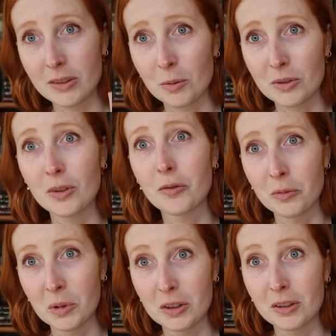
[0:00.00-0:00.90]
they were so
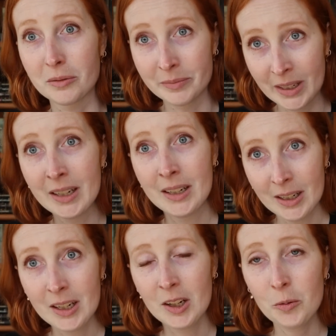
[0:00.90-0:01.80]
familiar
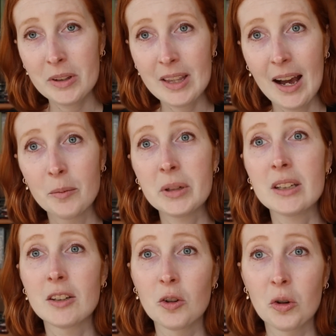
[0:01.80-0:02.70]
with that
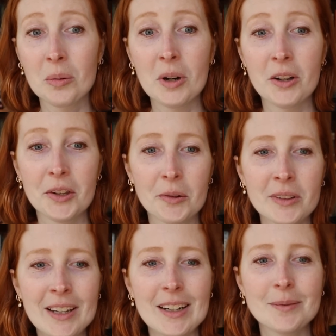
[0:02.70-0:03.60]
being the norm on their
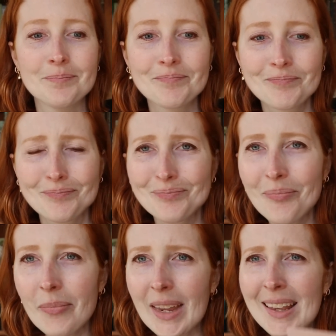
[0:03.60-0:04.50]
linen.
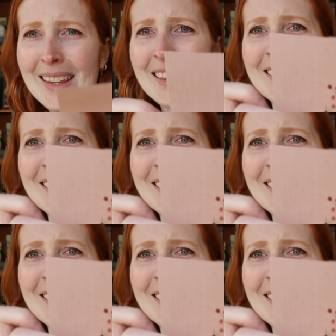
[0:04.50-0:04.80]
And then